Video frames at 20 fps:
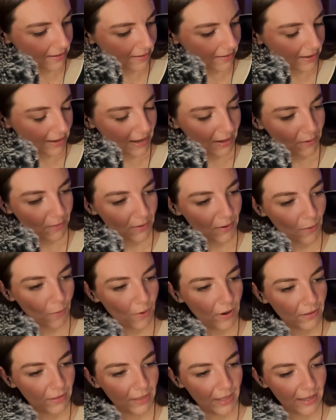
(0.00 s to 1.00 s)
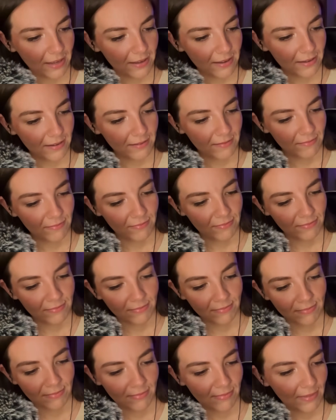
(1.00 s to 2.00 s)
I don't know what like
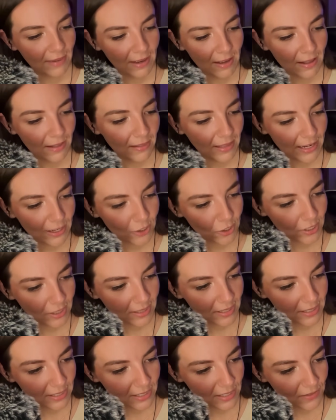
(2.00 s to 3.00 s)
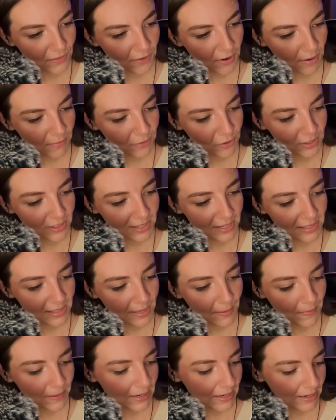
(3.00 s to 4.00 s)
collection this is from. Just as
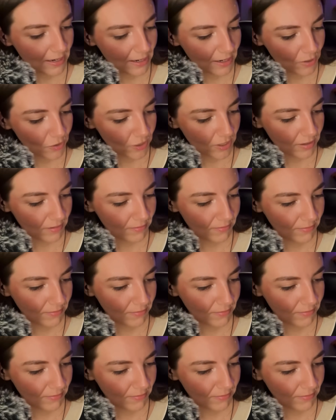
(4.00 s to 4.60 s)
limited edition.